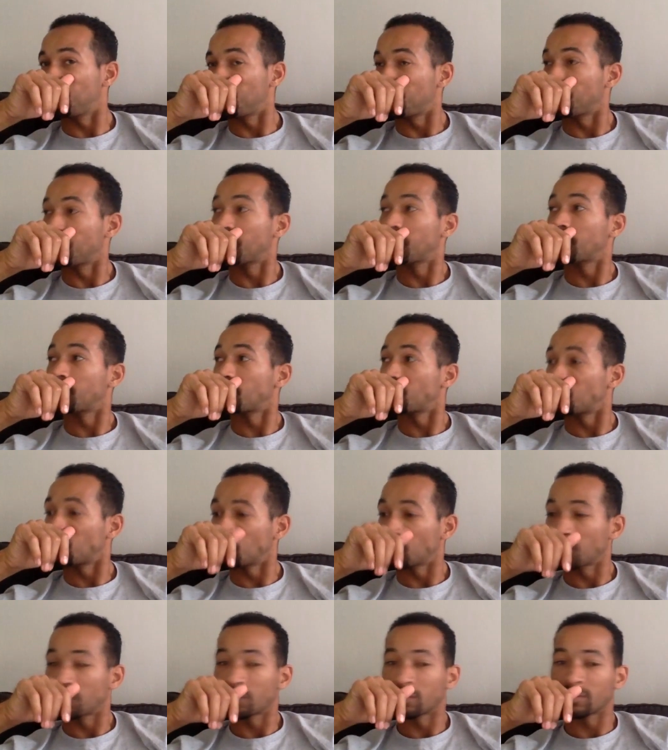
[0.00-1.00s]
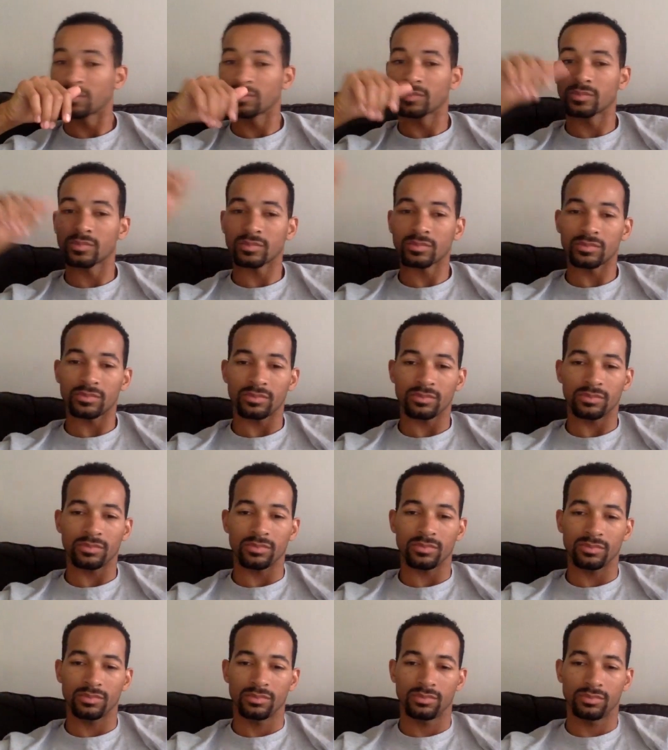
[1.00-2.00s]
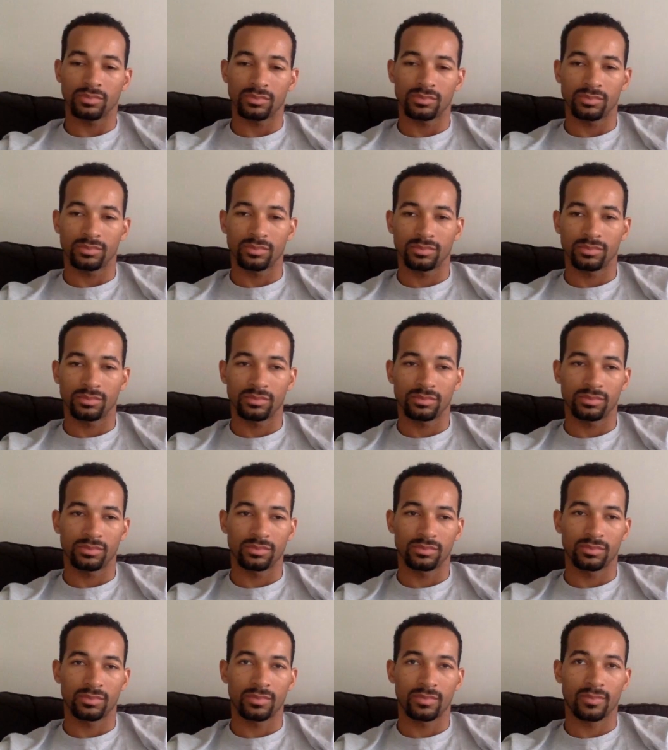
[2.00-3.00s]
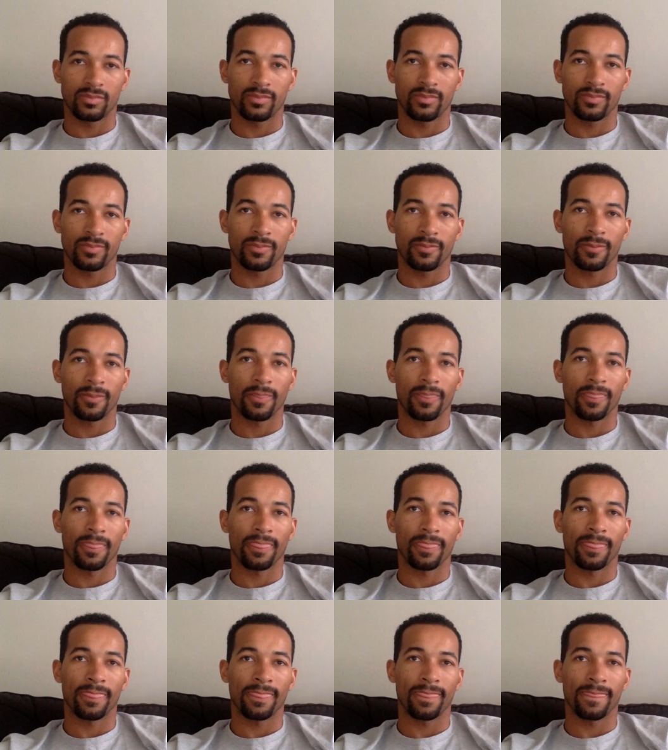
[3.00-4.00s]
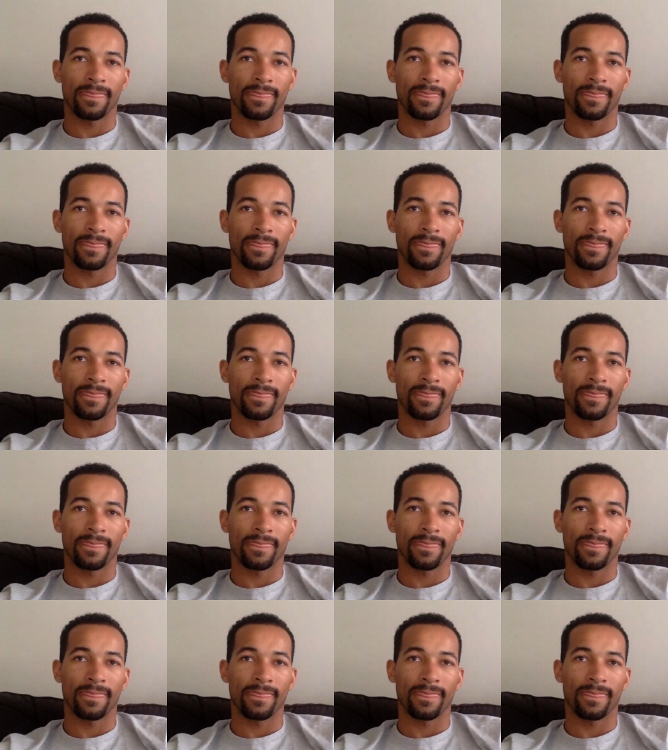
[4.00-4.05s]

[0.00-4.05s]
[no speech]